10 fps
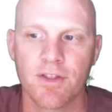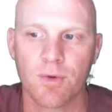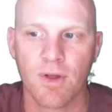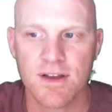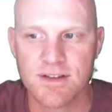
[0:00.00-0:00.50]
that
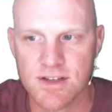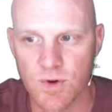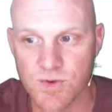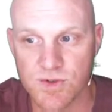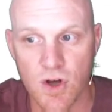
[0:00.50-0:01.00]
replaces it,
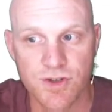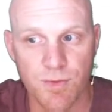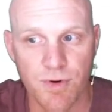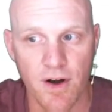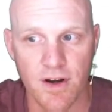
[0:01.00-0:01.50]
which was also
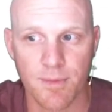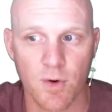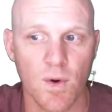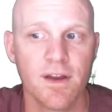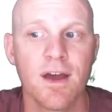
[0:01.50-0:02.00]
priority number
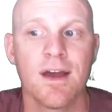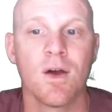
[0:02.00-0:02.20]
one,